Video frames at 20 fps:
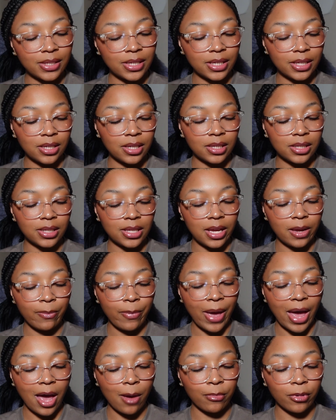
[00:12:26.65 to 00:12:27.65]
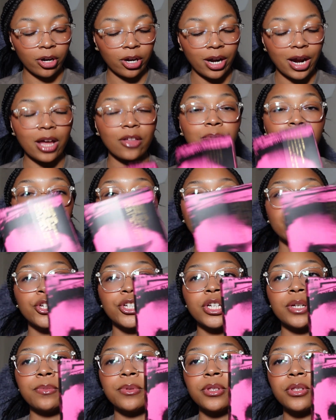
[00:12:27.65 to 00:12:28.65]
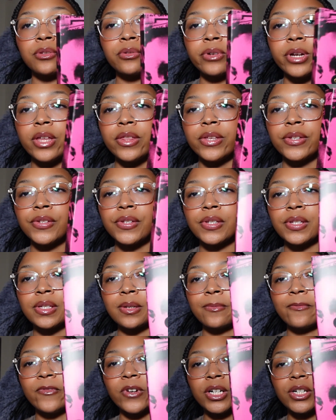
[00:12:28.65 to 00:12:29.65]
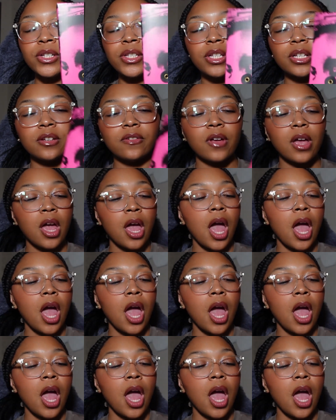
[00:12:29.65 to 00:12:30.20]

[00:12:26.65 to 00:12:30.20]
This is the Pat McGrath Mothership 3. This is Subversive.